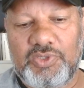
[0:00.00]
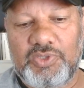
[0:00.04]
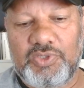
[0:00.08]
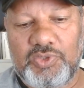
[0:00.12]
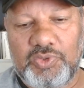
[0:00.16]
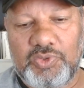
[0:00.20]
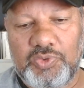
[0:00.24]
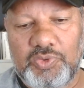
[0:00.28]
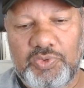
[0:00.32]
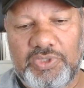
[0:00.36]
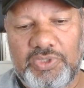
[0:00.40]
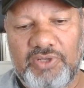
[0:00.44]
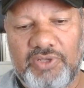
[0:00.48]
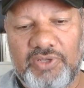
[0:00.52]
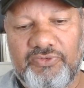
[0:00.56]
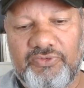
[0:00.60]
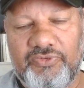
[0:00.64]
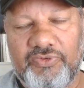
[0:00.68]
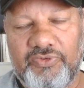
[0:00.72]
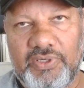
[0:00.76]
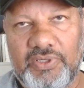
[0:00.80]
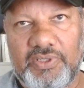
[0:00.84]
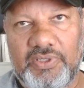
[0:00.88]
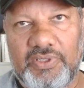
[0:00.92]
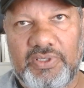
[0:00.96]
two
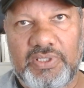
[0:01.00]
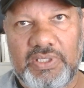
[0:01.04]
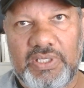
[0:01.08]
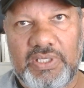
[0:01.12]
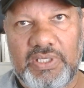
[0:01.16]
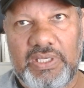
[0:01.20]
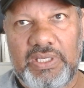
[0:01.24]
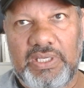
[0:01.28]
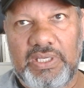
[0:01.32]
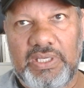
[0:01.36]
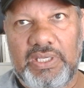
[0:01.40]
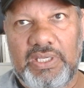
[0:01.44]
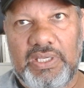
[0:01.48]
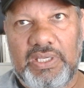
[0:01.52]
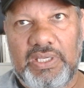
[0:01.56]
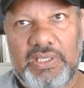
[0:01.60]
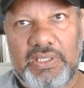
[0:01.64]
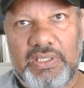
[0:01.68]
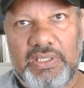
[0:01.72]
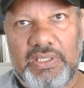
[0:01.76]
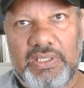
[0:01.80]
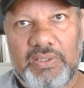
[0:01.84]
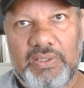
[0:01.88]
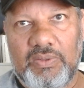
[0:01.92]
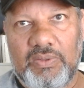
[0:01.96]
different
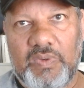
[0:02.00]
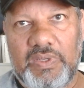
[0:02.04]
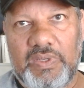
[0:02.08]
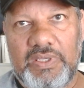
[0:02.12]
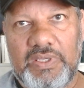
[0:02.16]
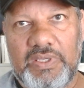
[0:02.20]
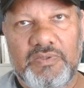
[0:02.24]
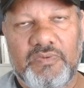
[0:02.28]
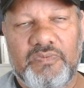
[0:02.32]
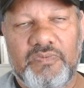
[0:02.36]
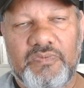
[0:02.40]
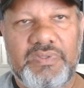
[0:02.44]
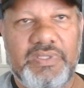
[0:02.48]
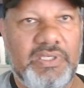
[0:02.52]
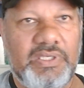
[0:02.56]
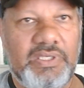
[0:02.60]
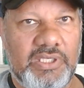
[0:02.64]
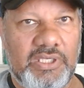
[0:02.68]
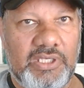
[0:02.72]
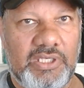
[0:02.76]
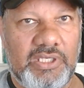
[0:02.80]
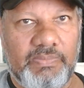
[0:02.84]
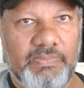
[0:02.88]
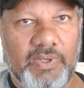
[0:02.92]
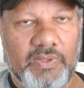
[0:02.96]
ways of
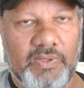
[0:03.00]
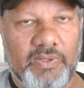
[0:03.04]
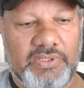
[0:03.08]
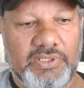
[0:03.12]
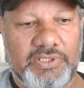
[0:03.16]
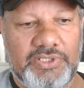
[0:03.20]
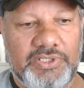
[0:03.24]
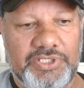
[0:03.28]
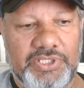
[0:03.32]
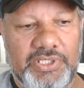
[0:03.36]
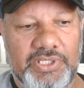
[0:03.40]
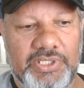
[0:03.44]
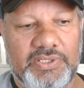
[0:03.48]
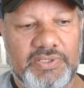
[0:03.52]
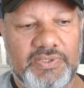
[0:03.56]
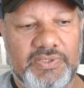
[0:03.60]
thinking about the jinn.